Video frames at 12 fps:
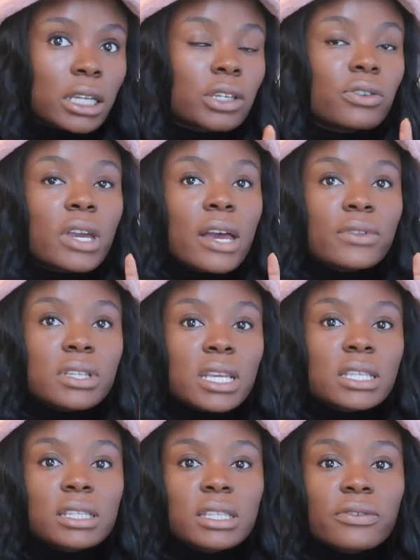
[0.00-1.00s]
Like you have
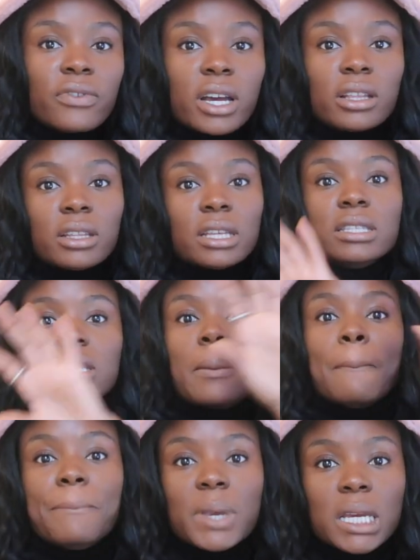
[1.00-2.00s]
this SEC filing, that's like
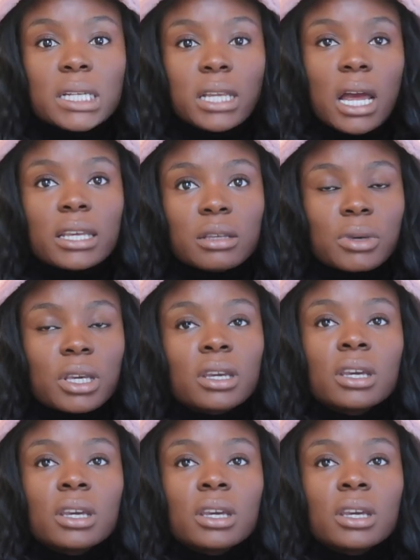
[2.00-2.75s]
a big document,